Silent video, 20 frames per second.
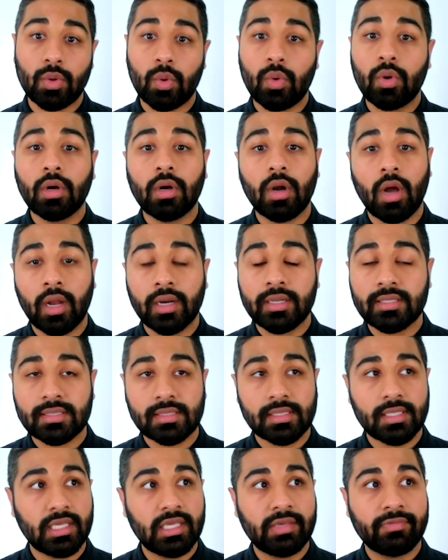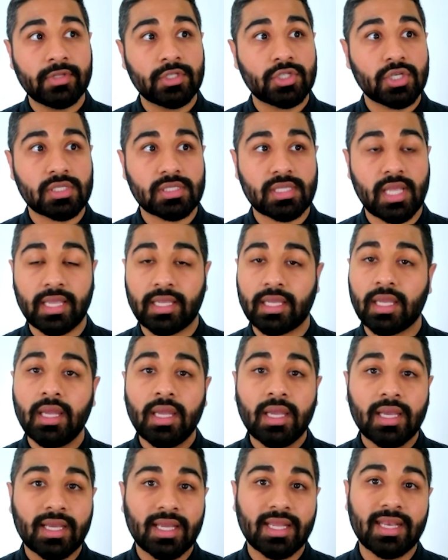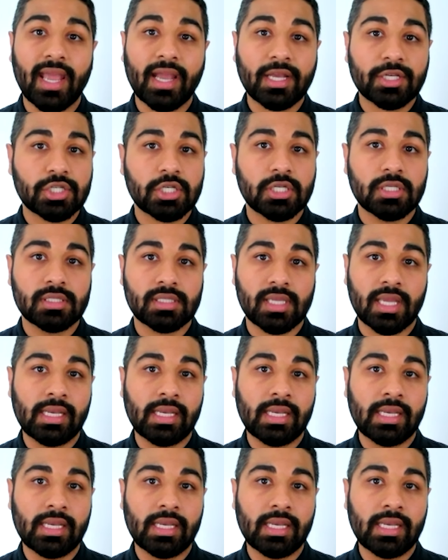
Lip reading: or honestly, even just like connections